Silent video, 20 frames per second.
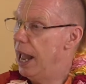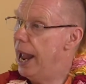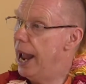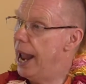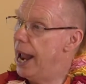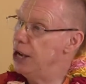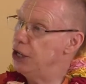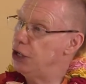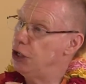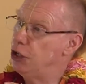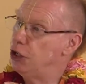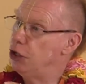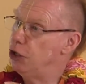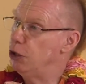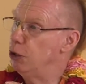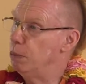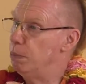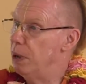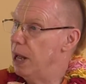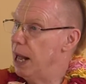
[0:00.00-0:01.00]
and
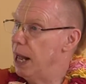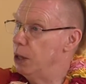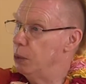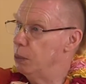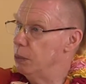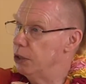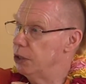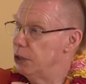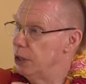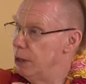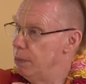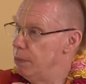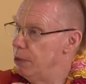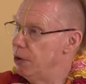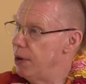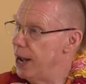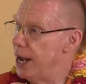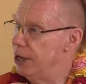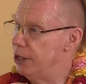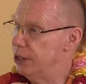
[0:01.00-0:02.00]
Shishupal was
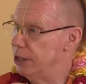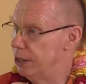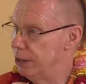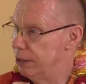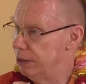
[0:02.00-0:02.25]
liberated.